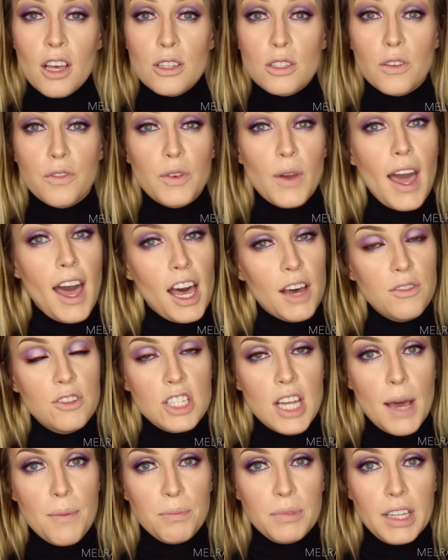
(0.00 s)
So if you
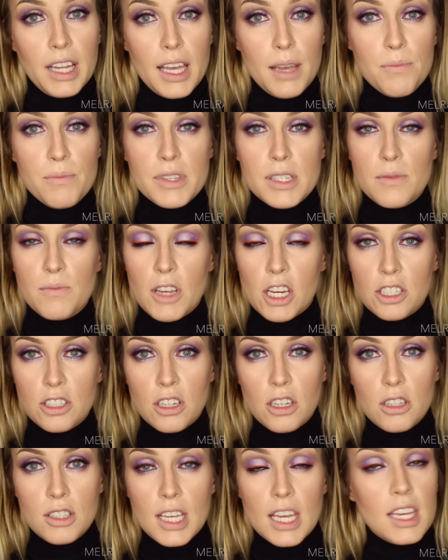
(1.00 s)
have chapped lips, make
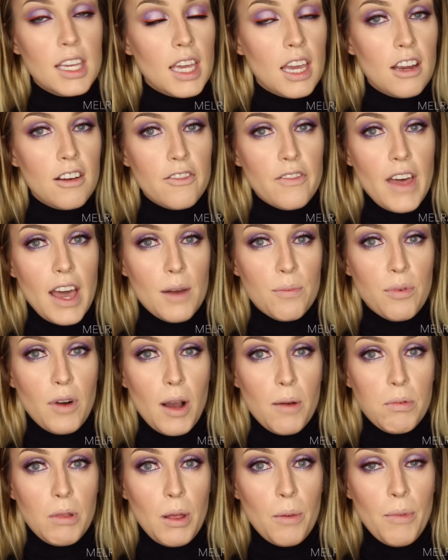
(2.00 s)
sure you take care of that
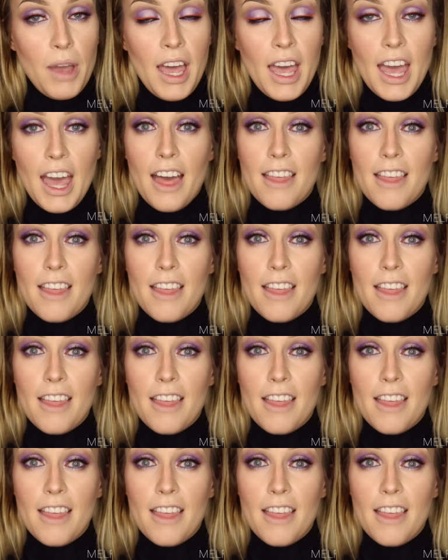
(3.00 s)
problem.